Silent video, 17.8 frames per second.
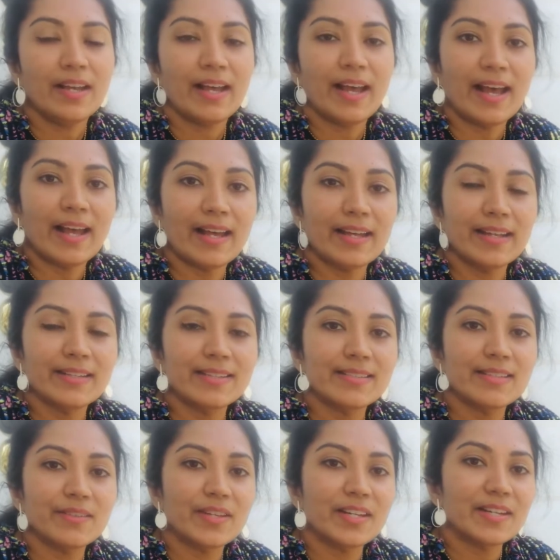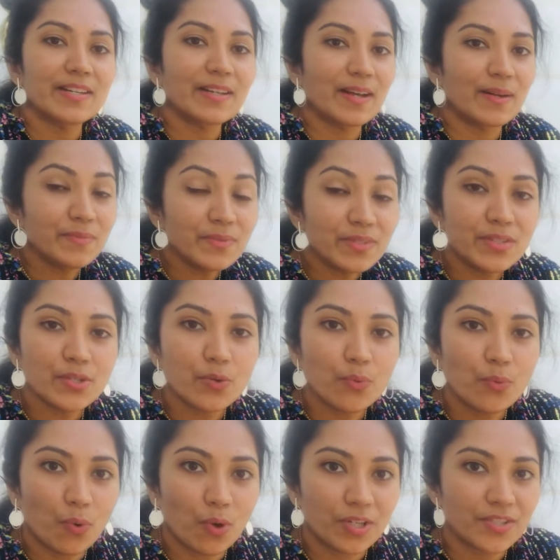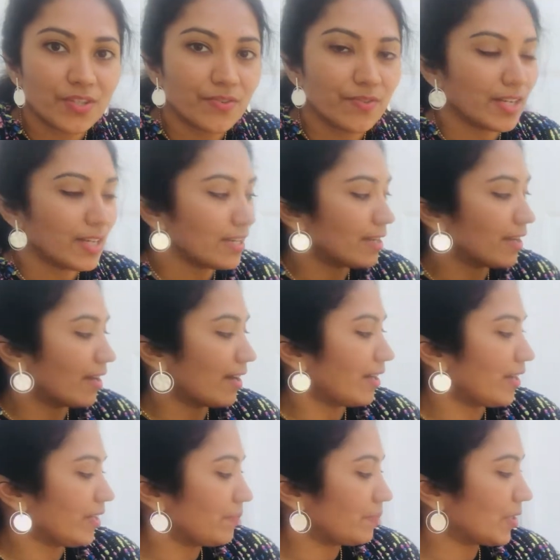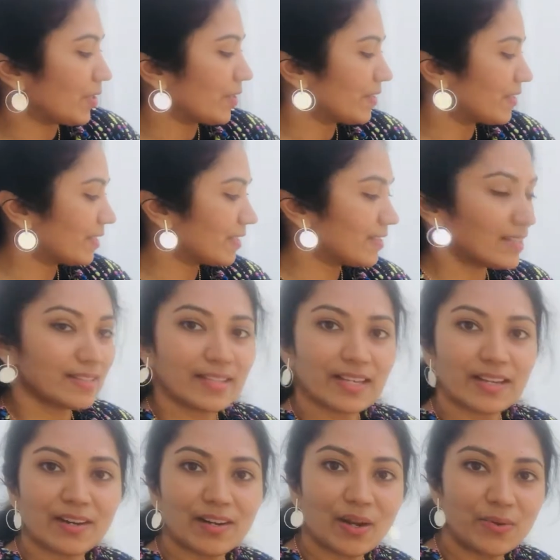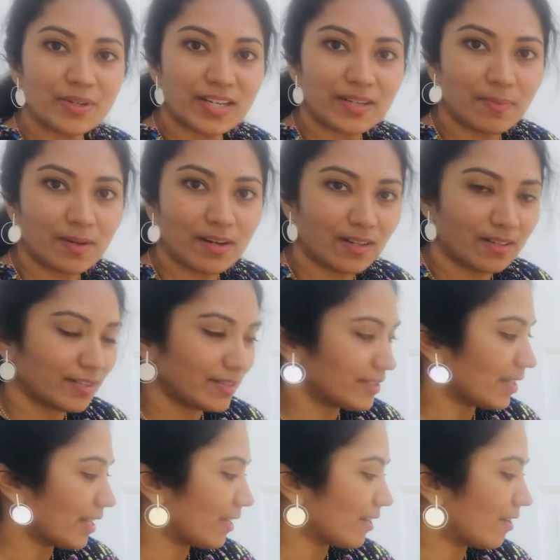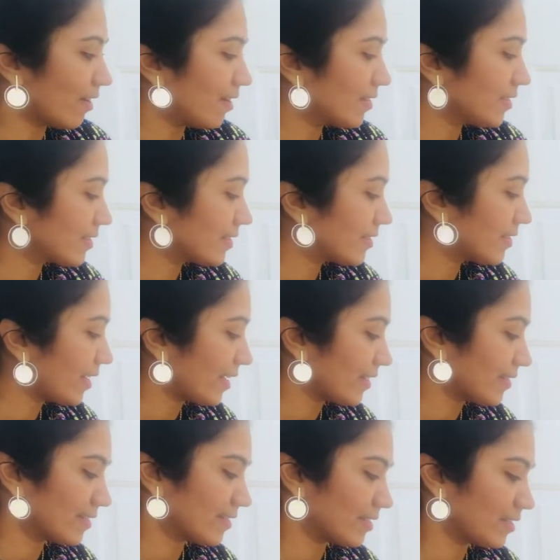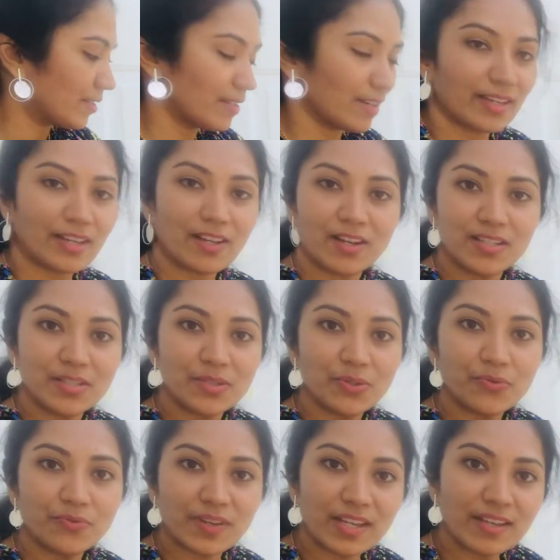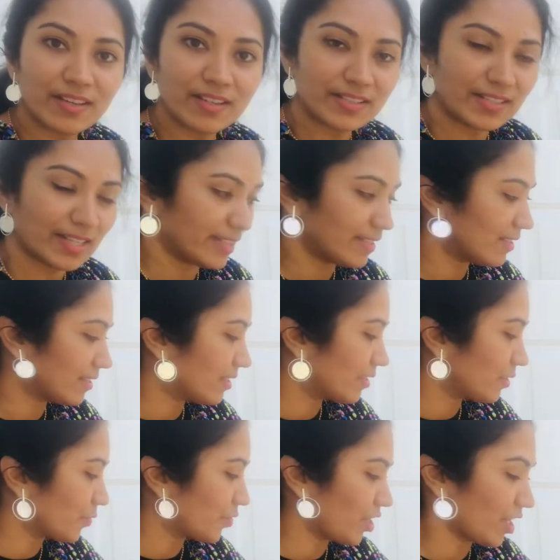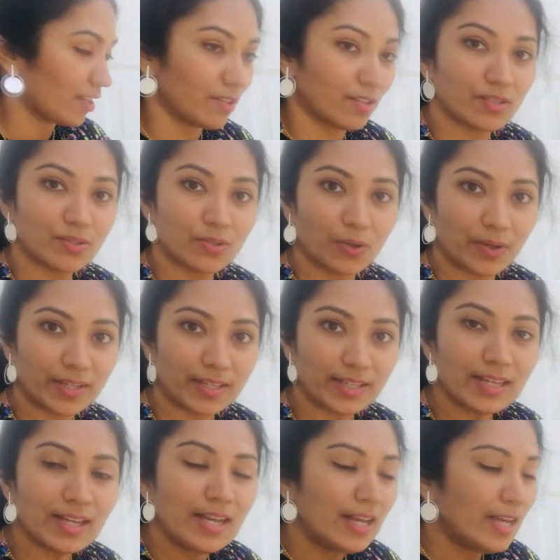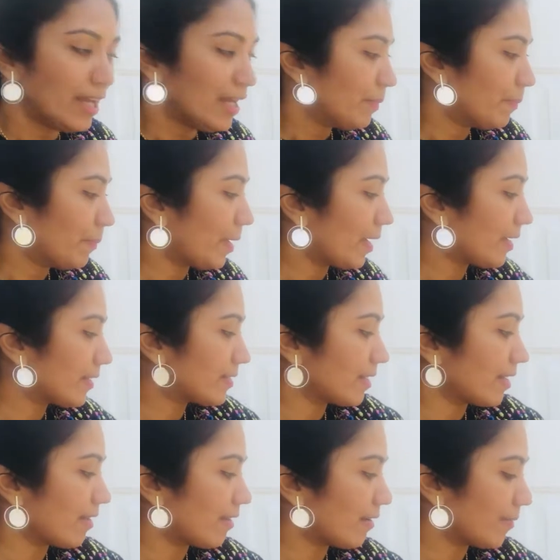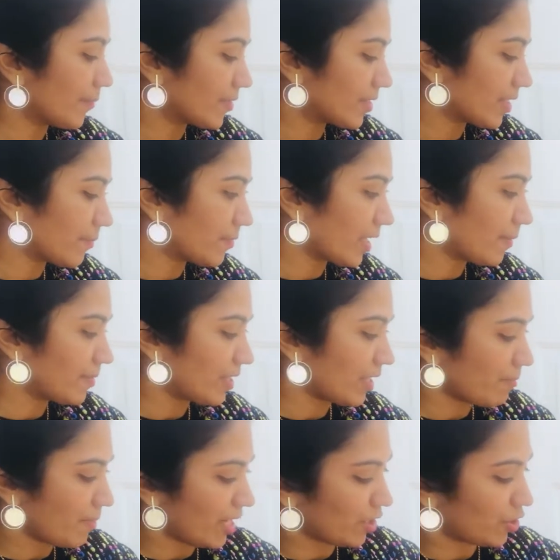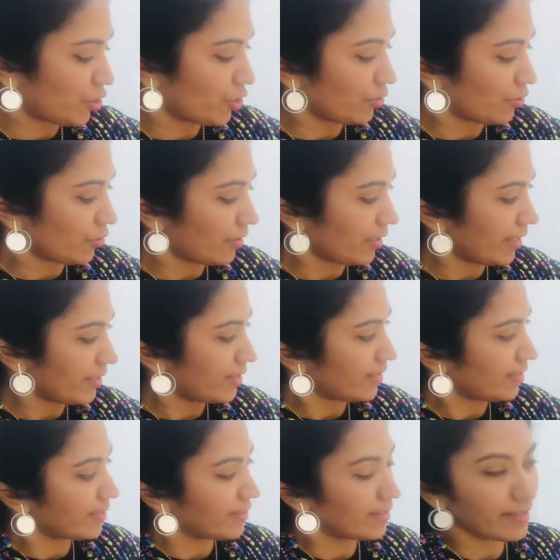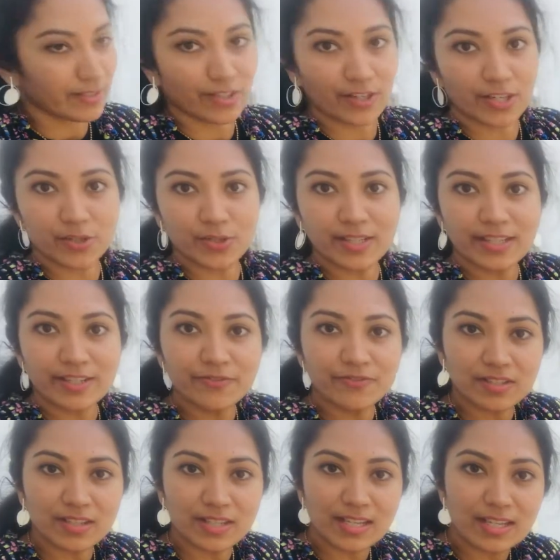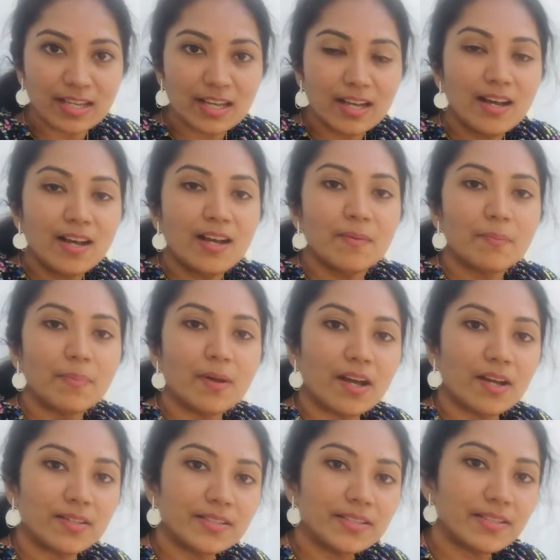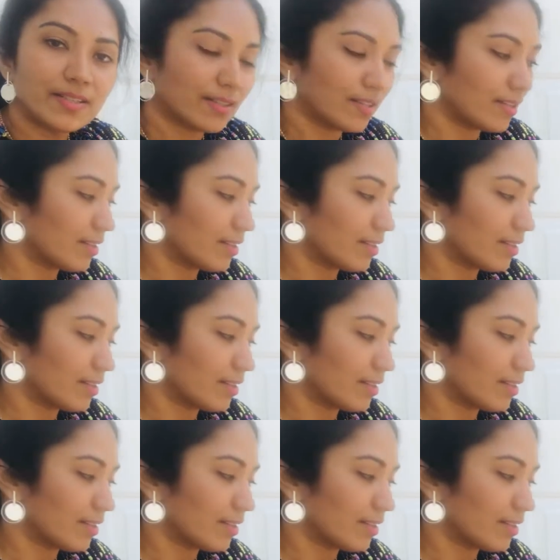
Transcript: And when it comes to watering, because this is a crowded plant, I can't do finger tests to check the soil, but sometimes I make sure I just try to lift the plant